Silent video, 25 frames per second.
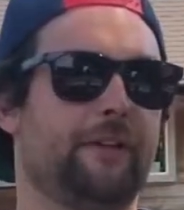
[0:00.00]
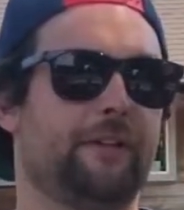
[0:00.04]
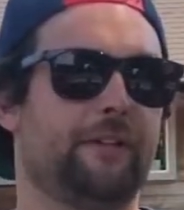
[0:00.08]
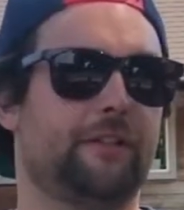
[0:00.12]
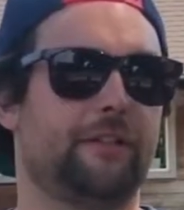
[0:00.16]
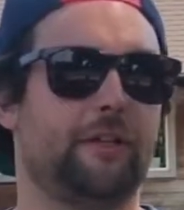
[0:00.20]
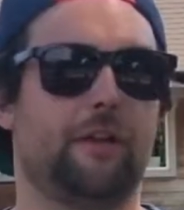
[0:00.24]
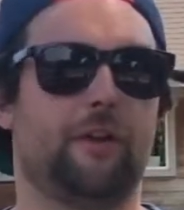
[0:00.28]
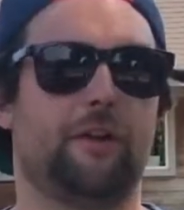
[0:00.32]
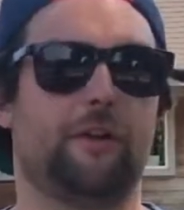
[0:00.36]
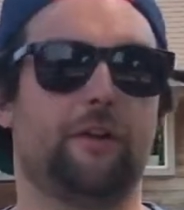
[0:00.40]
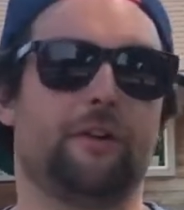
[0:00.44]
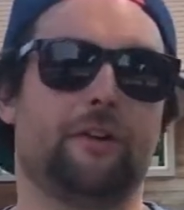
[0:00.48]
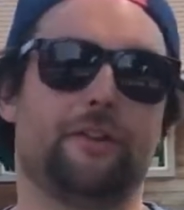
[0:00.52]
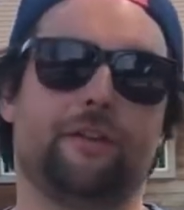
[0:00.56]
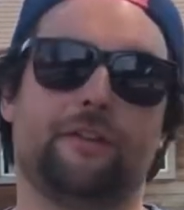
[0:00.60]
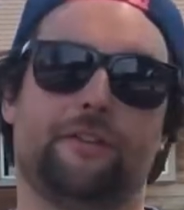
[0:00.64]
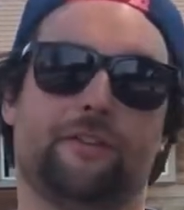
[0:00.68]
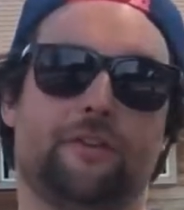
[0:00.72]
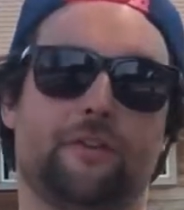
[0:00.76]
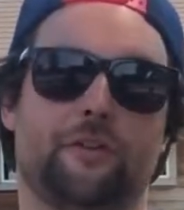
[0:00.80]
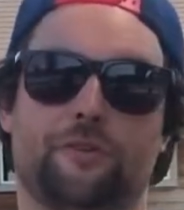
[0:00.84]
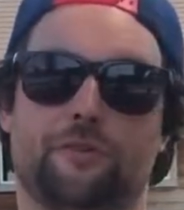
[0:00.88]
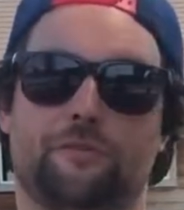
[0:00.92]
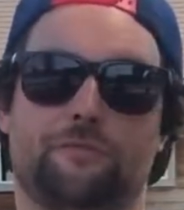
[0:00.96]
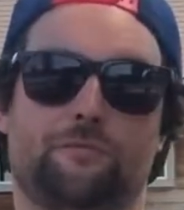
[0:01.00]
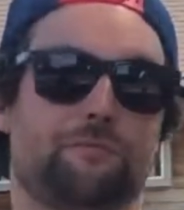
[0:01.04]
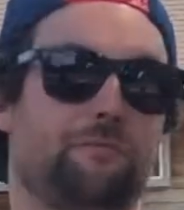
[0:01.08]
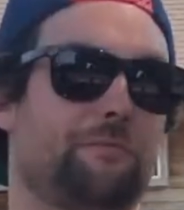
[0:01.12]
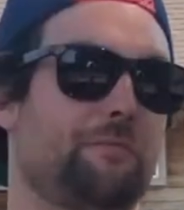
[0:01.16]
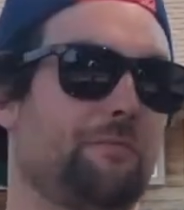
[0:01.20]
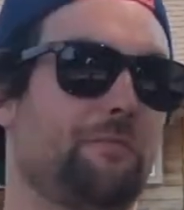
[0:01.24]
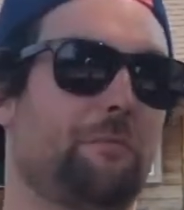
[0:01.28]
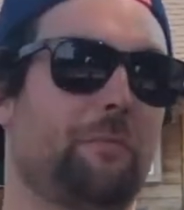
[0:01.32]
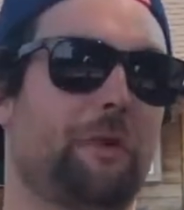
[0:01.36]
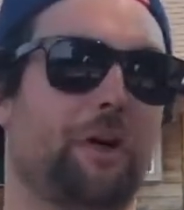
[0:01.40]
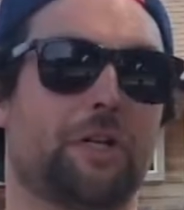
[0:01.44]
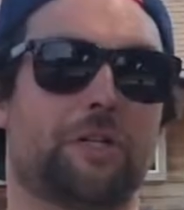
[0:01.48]
You know, there's
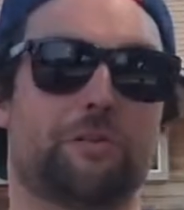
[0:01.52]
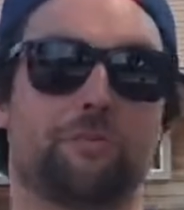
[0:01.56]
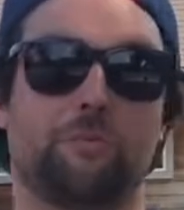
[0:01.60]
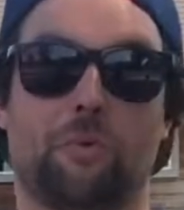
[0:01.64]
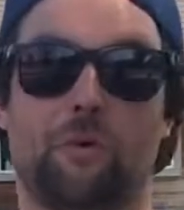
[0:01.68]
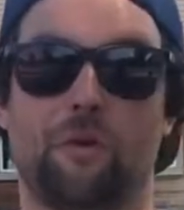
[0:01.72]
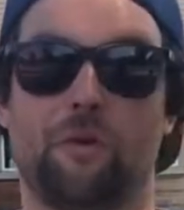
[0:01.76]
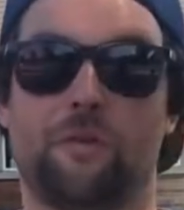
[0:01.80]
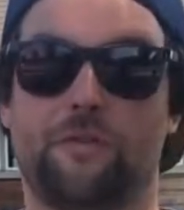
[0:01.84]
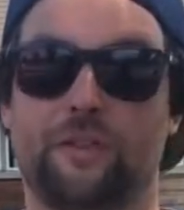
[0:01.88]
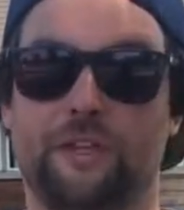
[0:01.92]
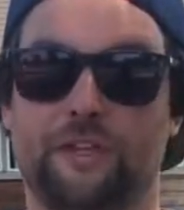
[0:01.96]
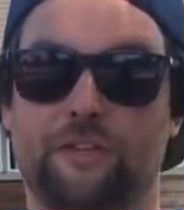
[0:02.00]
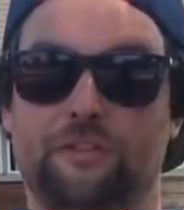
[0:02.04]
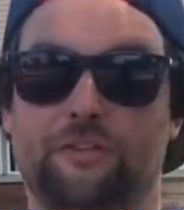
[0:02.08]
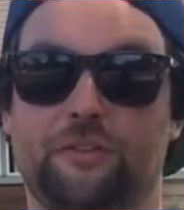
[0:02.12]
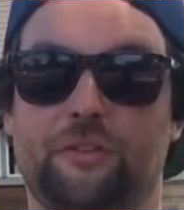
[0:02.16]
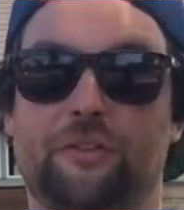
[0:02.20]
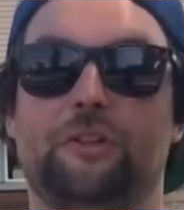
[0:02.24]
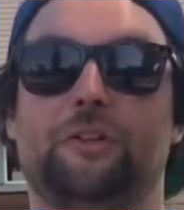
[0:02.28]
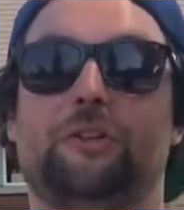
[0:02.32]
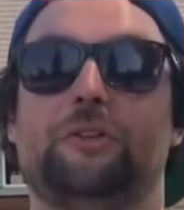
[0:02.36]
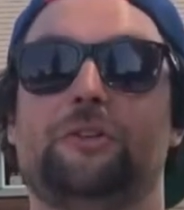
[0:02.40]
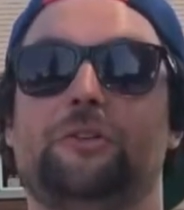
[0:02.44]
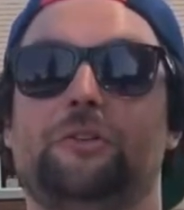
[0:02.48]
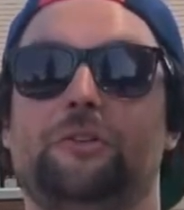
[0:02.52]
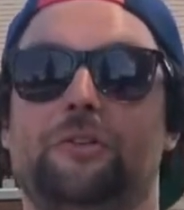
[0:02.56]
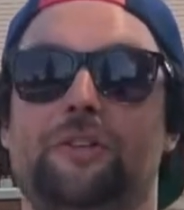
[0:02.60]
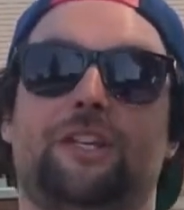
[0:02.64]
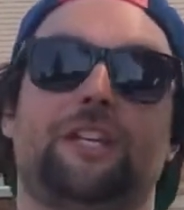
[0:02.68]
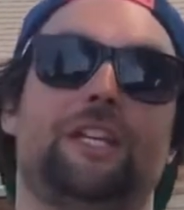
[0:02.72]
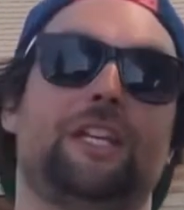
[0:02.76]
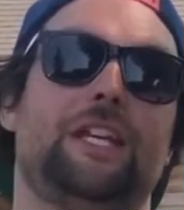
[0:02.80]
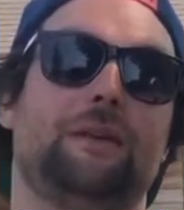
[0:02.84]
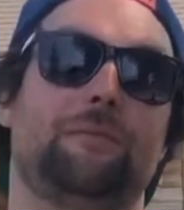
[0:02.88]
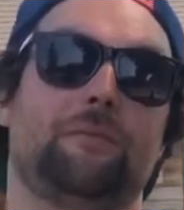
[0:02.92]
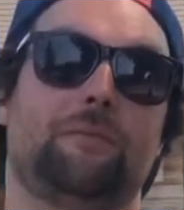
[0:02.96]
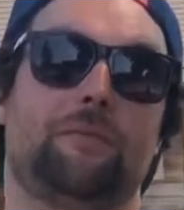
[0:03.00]
much more things you can do to
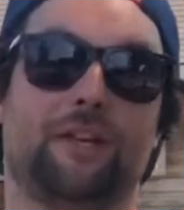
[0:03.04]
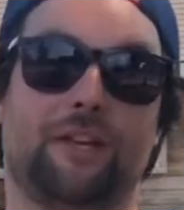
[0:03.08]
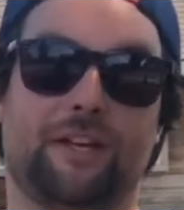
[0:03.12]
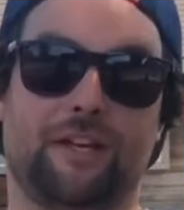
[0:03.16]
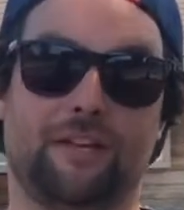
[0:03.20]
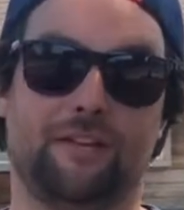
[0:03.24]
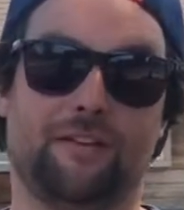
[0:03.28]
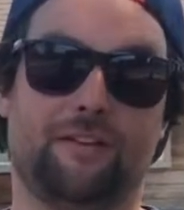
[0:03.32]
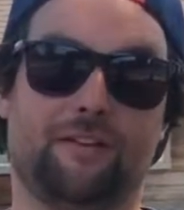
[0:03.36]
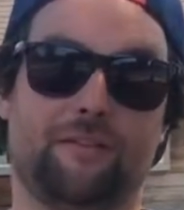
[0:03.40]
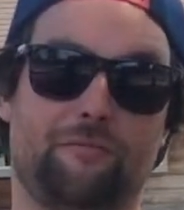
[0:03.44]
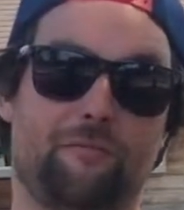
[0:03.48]
keep it